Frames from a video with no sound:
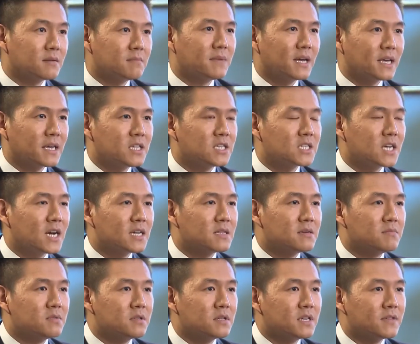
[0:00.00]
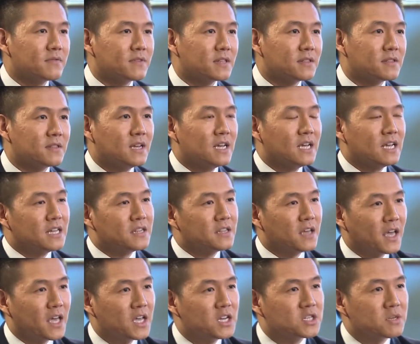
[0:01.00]
back in China believe that
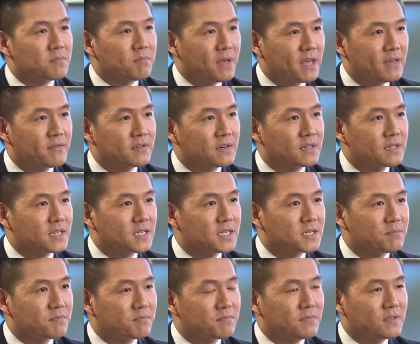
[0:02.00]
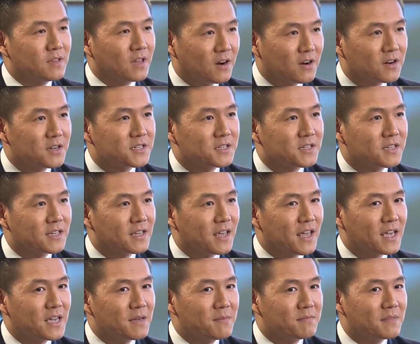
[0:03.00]
the Asia pivot is largely
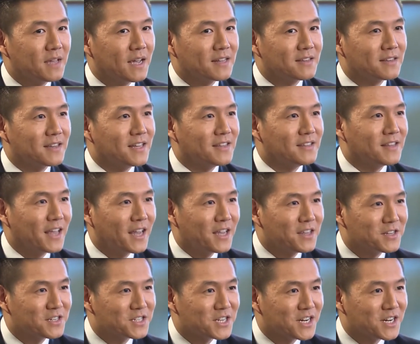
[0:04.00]
aimed at containing